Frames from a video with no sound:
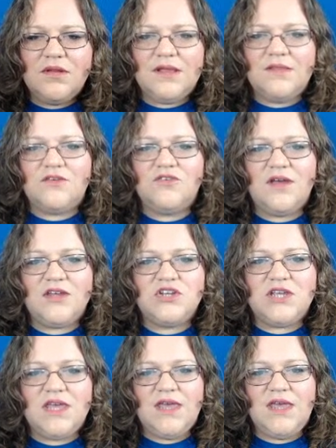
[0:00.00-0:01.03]
click the
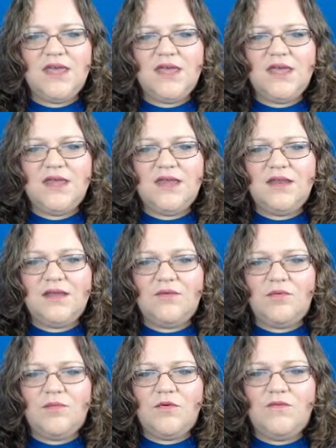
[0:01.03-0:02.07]
trash can, and
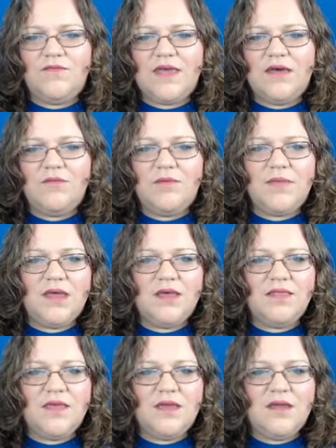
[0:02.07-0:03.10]
we'll move that one back
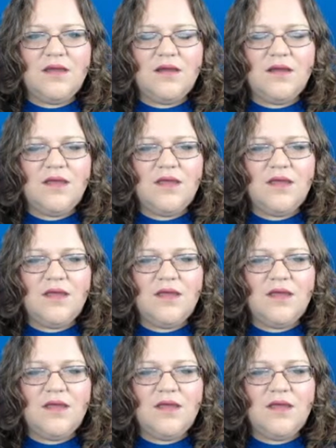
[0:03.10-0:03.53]
there.